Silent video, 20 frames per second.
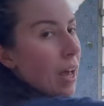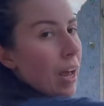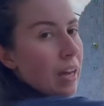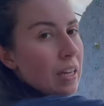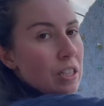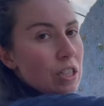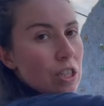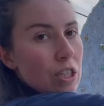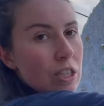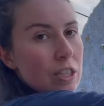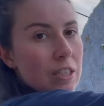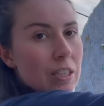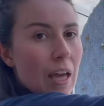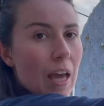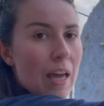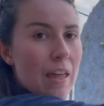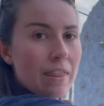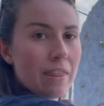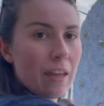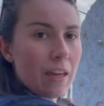edges
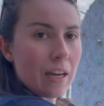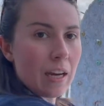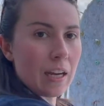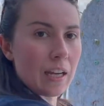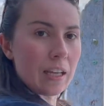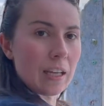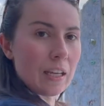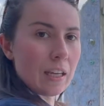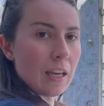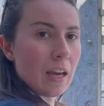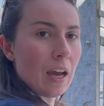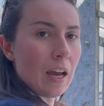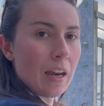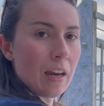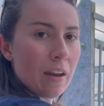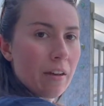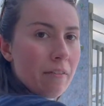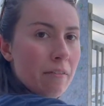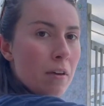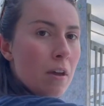and then I can
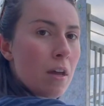kind of